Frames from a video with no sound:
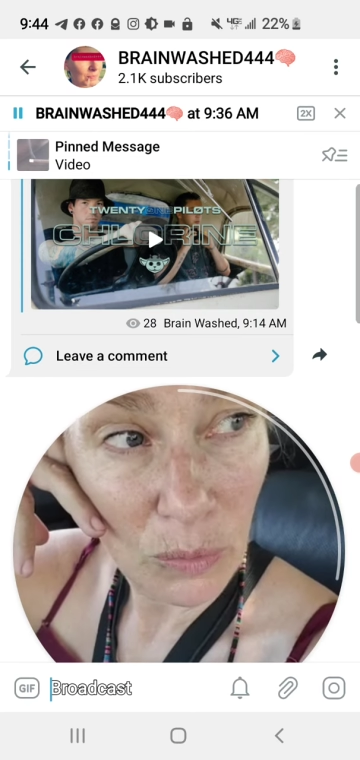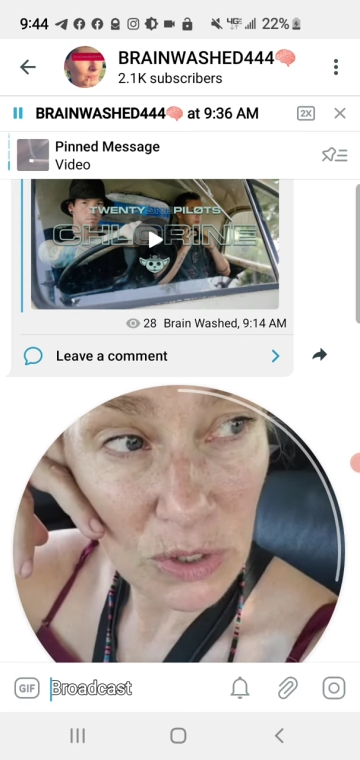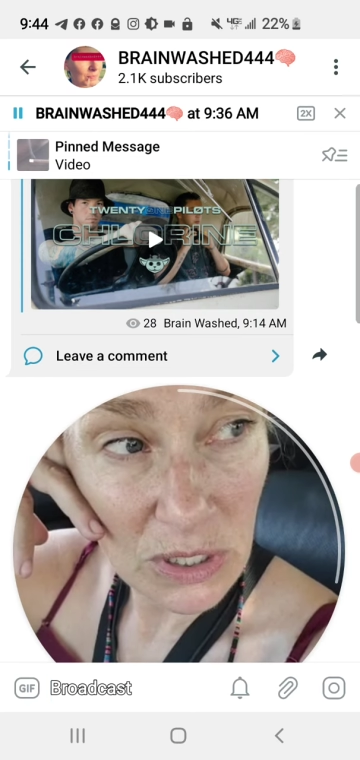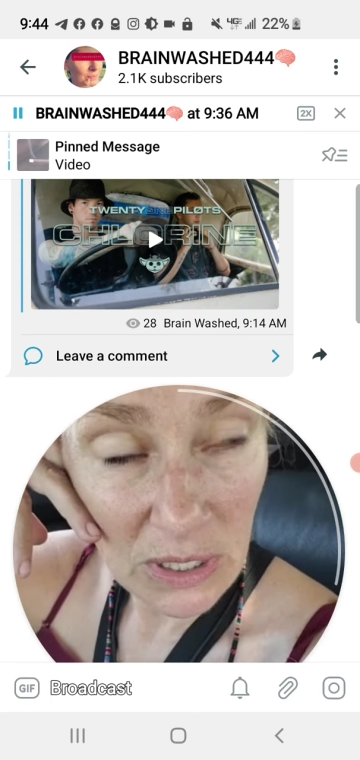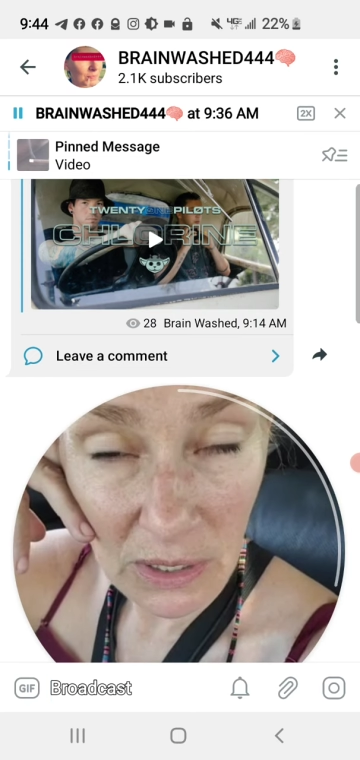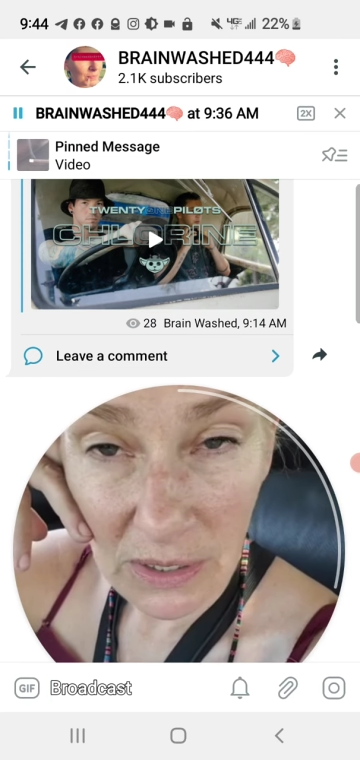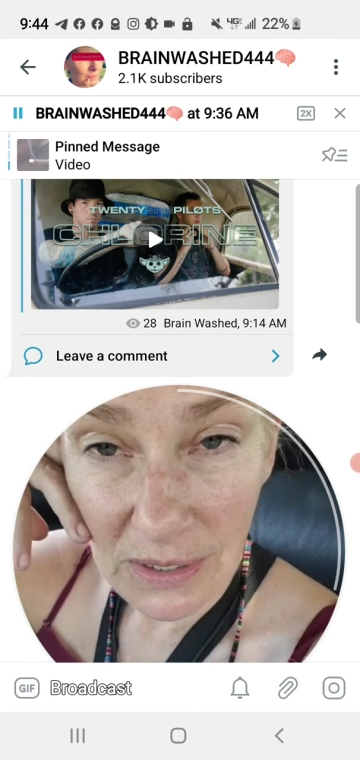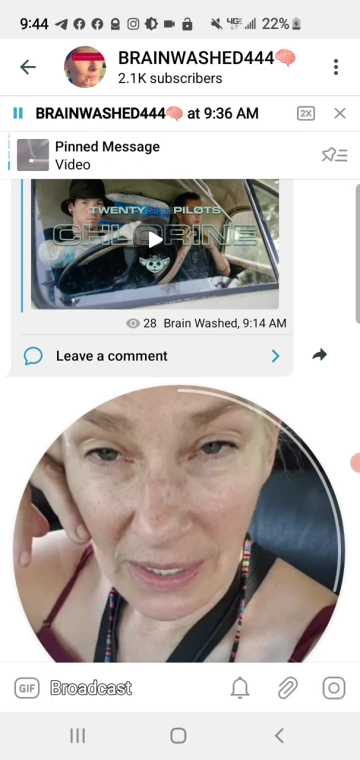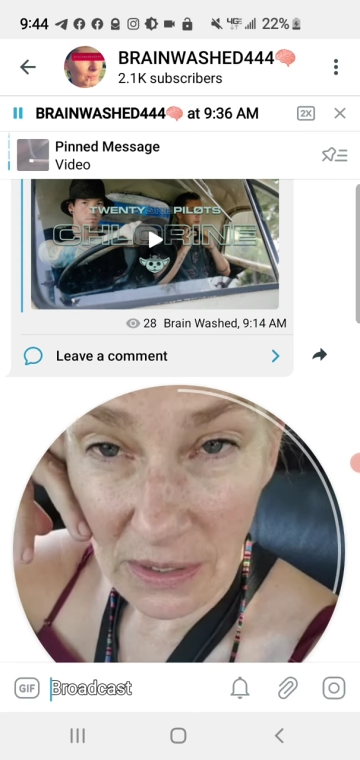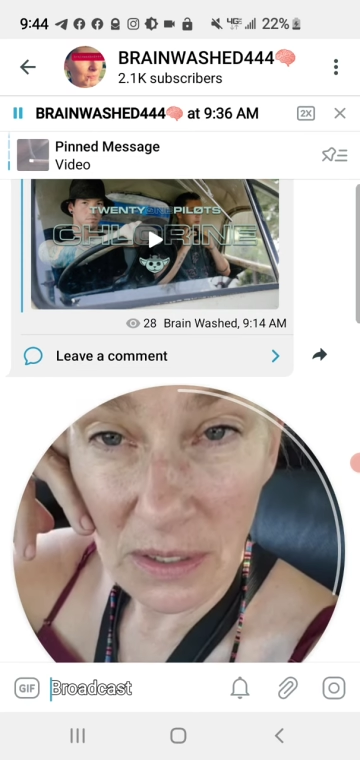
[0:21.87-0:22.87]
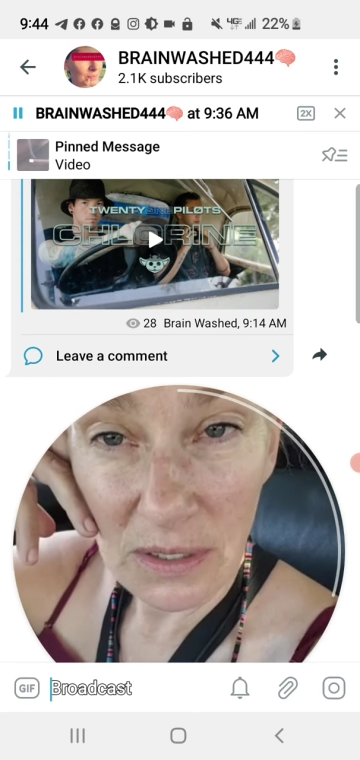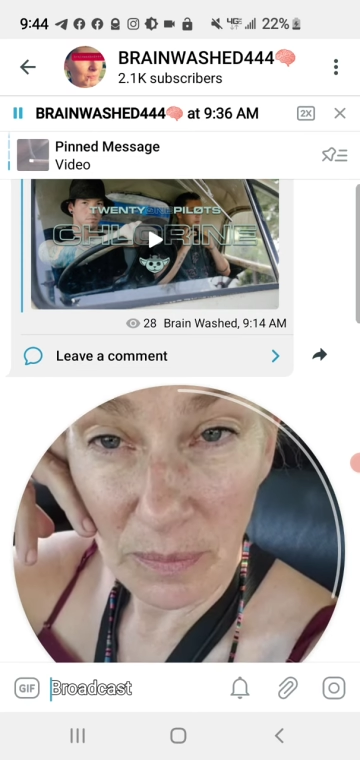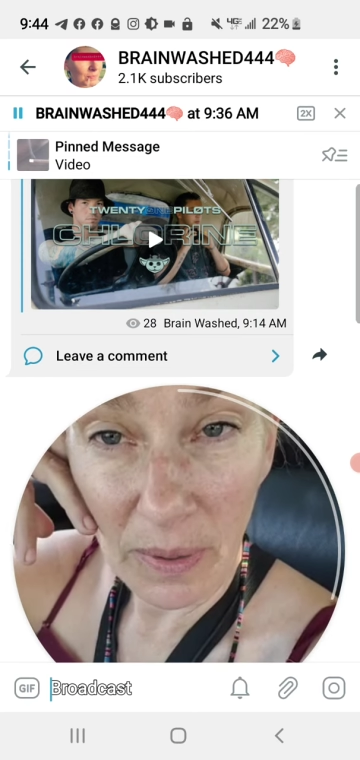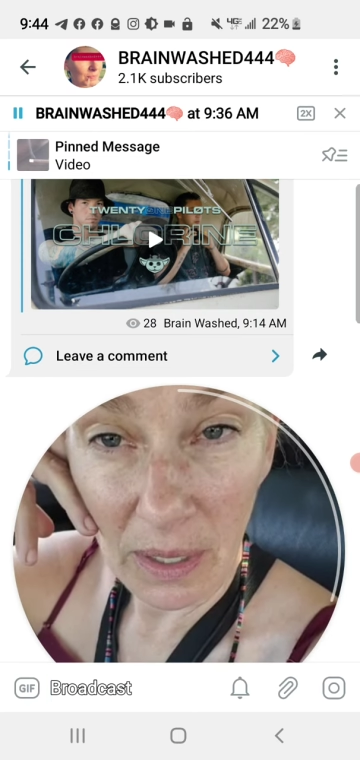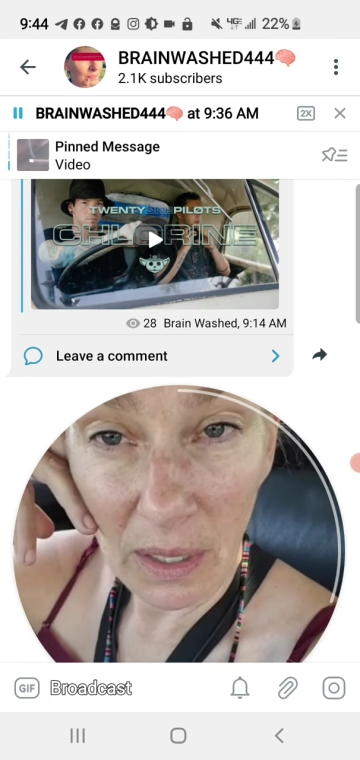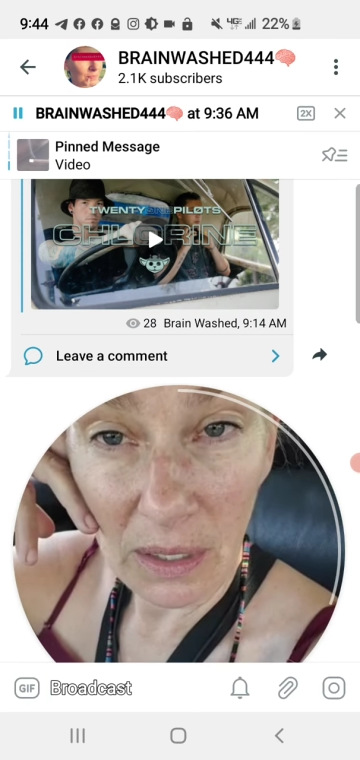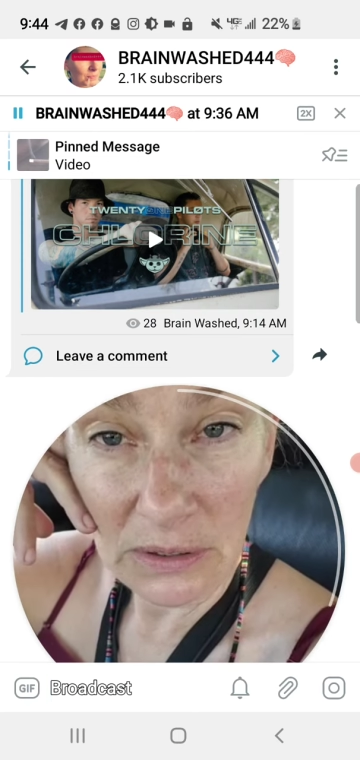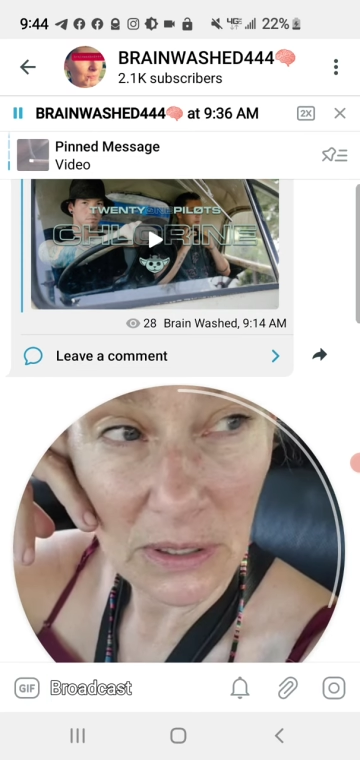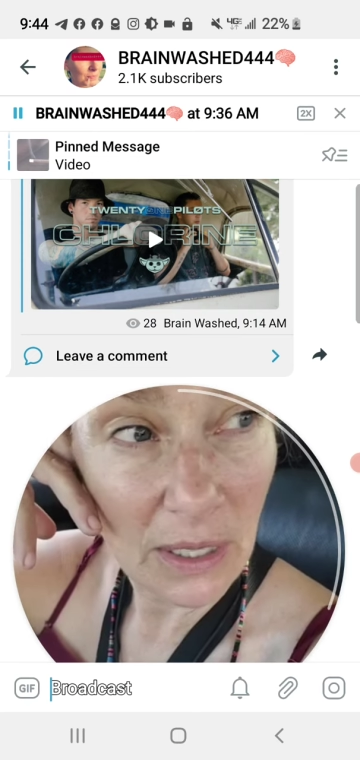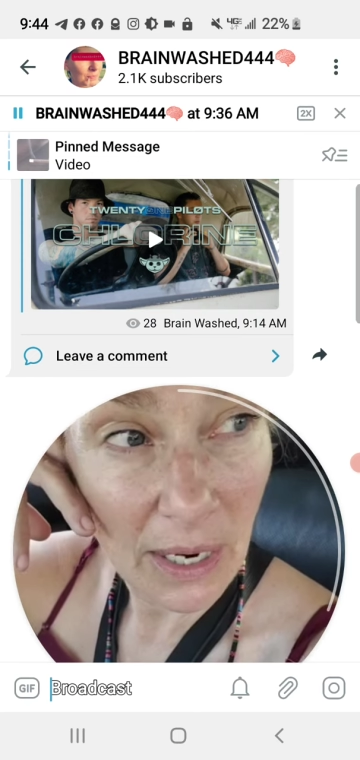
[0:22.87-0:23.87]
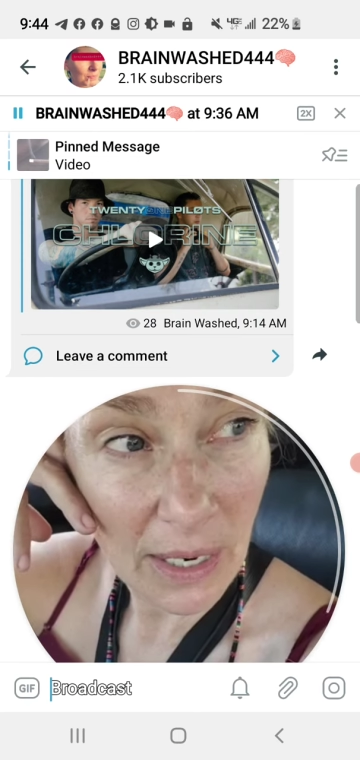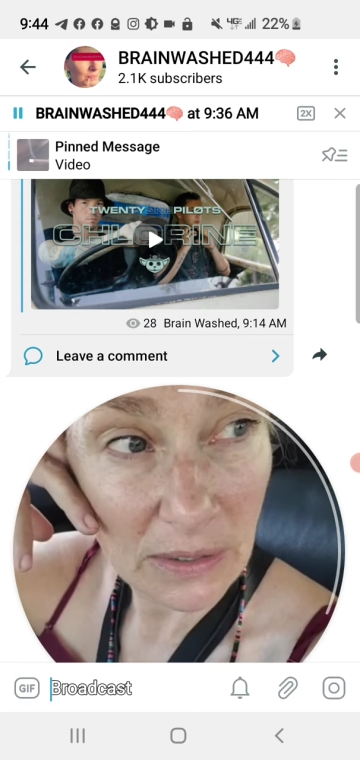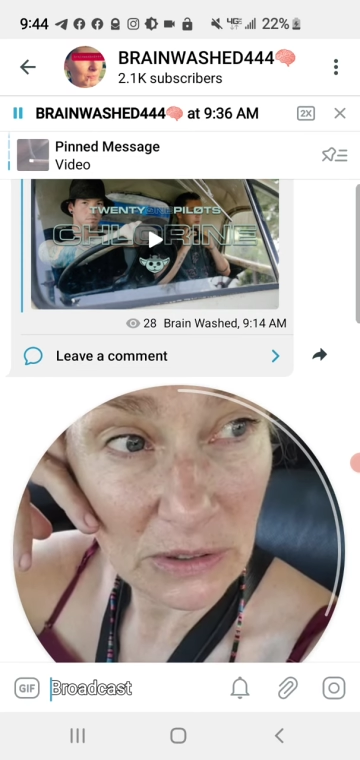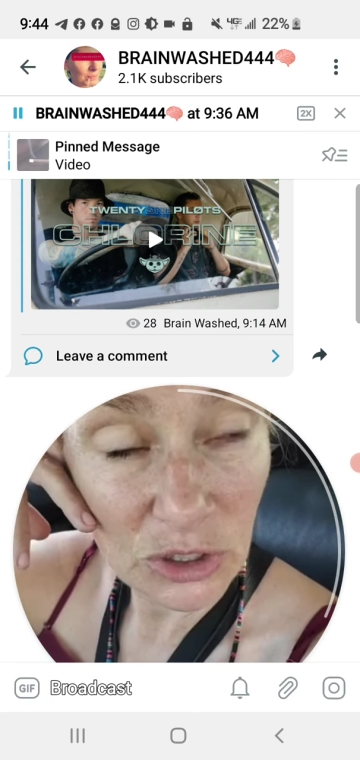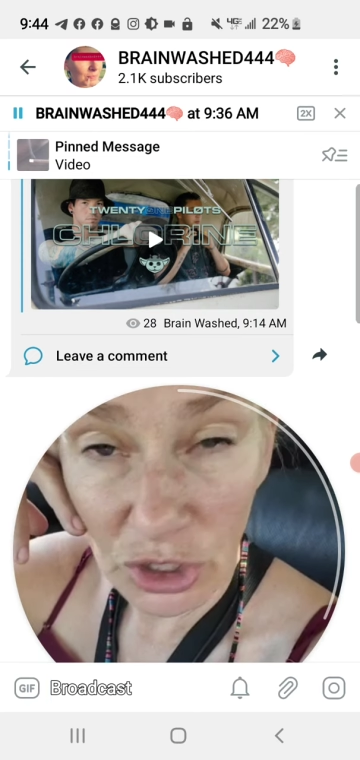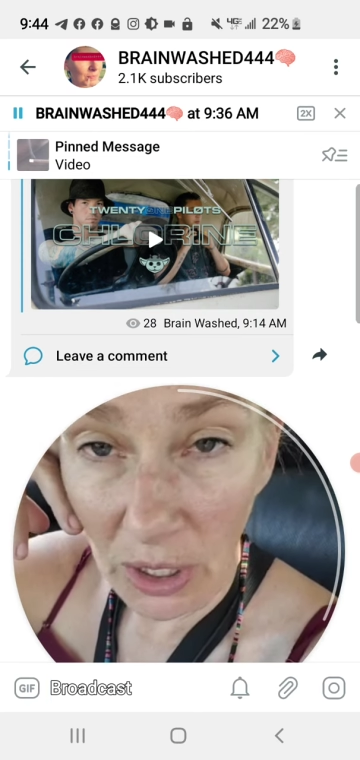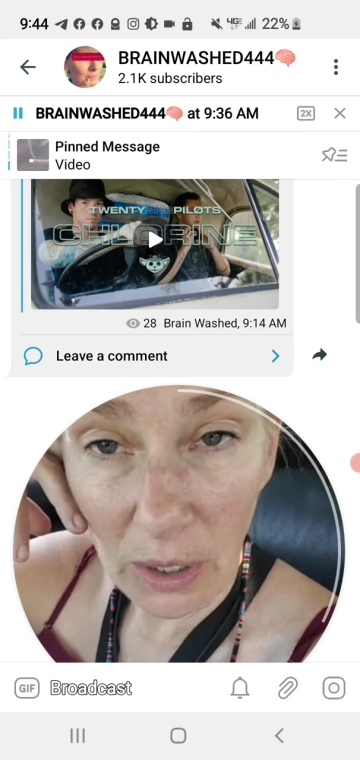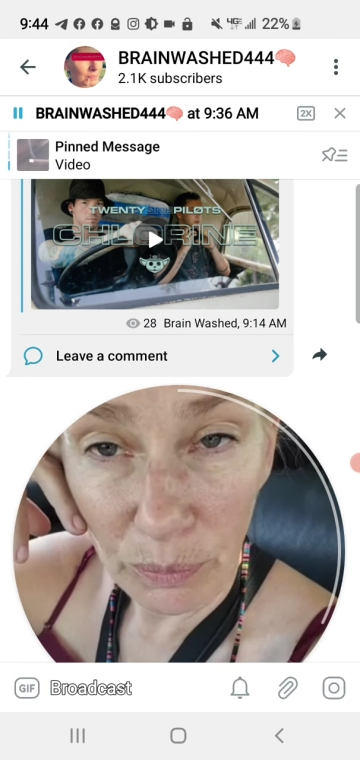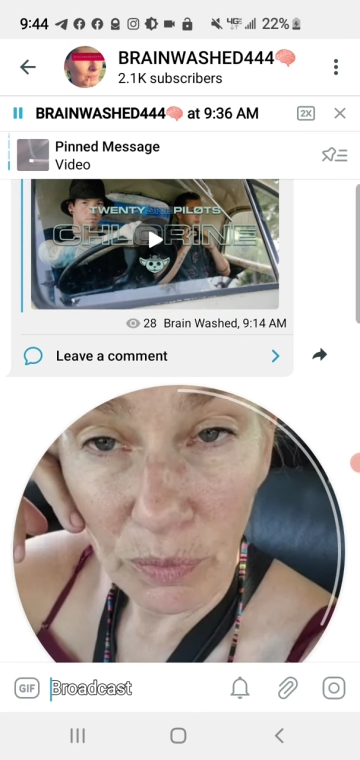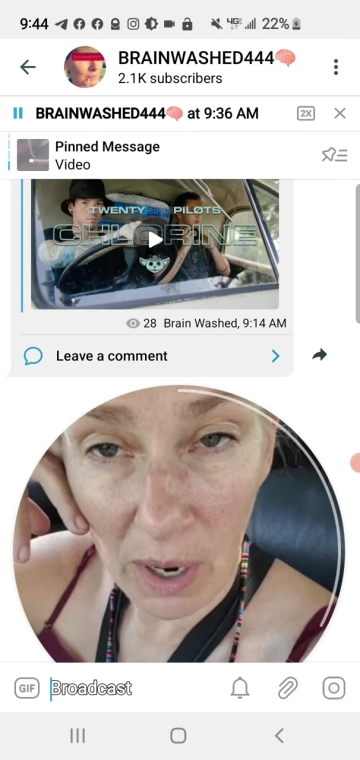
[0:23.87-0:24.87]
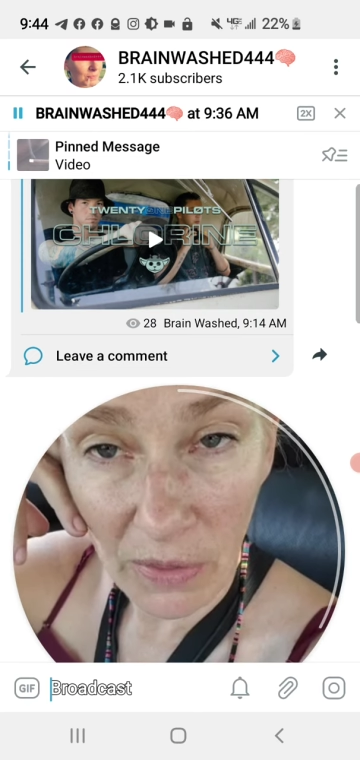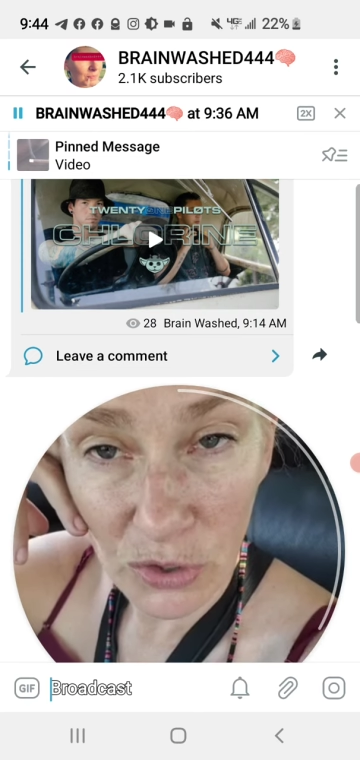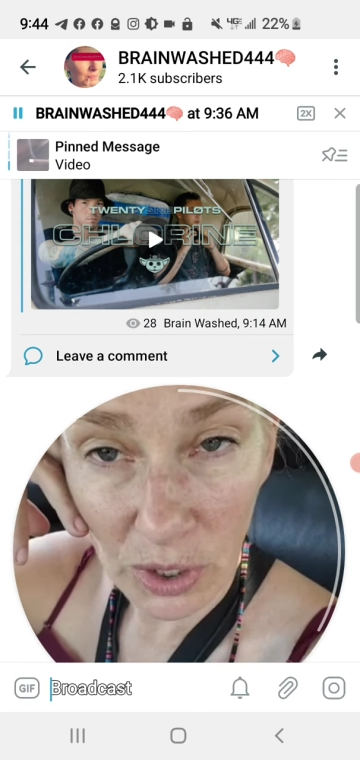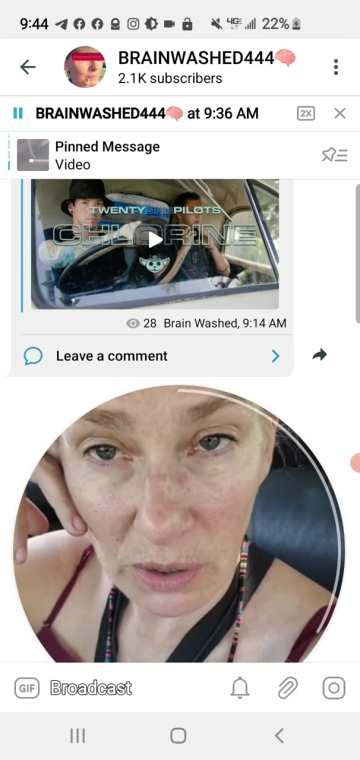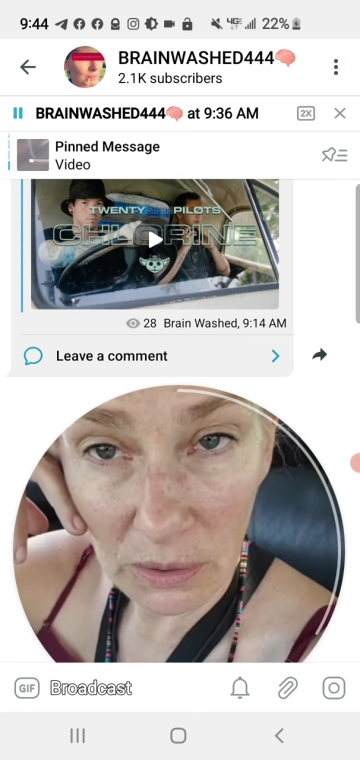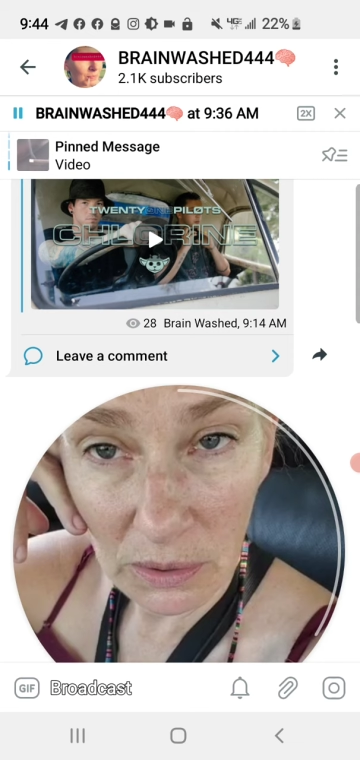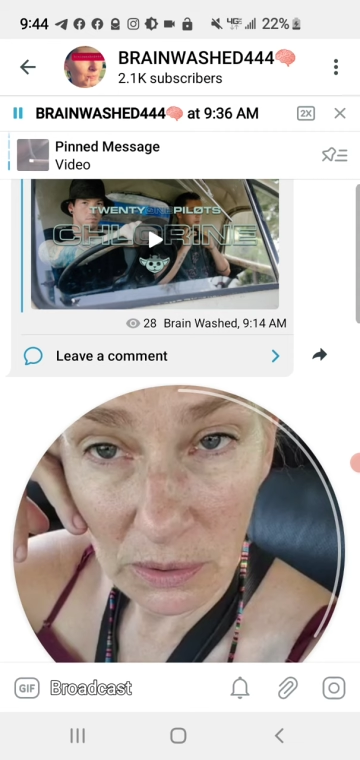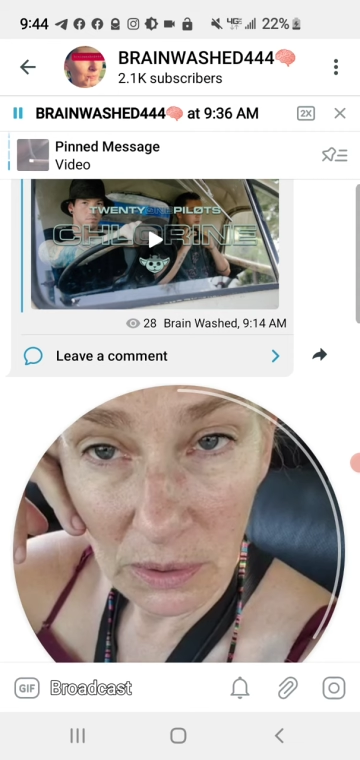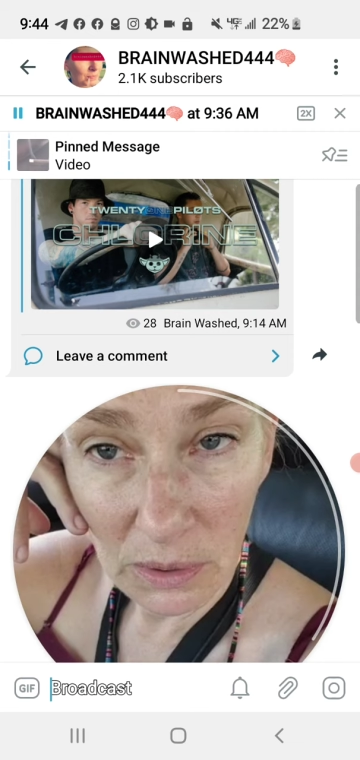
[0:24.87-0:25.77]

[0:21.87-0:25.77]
I was seeing the dentist in my closet as Jacob Rothschild.